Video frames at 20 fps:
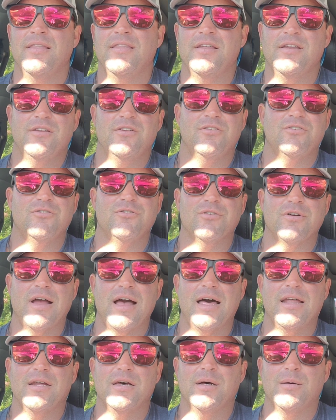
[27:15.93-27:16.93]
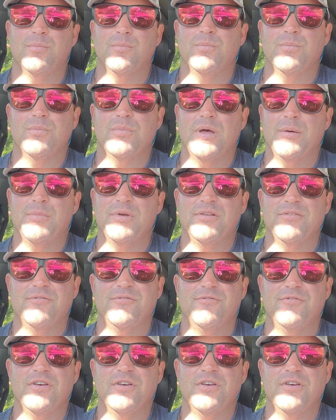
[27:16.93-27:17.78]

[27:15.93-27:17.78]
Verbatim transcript: and then it just dried up. I mean,